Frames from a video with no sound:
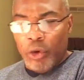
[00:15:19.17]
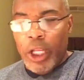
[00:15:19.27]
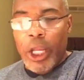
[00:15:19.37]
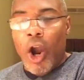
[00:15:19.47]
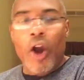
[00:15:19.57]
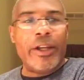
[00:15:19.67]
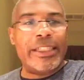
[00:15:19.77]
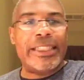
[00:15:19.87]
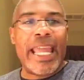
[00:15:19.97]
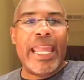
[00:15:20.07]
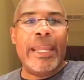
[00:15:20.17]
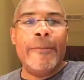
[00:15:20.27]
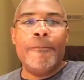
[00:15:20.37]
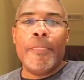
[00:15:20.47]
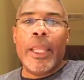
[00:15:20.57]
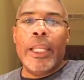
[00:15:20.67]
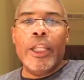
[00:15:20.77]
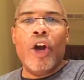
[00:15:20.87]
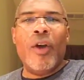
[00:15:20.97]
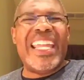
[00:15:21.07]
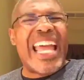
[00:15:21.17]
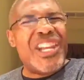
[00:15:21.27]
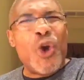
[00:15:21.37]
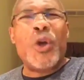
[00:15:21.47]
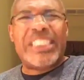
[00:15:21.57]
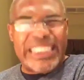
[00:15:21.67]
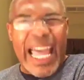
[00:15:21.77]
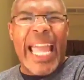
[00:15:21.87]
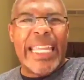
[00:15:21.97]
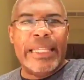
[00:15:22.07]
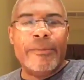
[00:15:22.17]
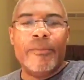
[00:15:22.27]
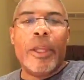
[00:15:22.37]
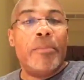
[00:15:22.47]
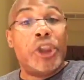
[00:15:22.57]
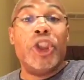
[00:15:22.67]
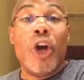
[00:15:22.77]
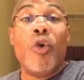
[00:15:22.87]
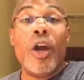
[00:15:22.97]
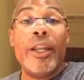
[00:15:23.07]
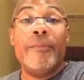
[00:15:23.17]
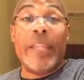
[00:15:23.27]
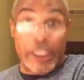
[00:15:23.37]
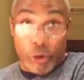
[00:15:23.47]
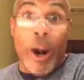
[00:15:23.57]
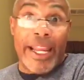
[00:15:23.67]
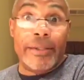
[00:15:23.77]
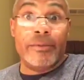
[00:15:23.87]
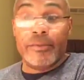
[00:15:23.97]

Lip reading: really hard to say, and I know it's tight, but you know what? It's right.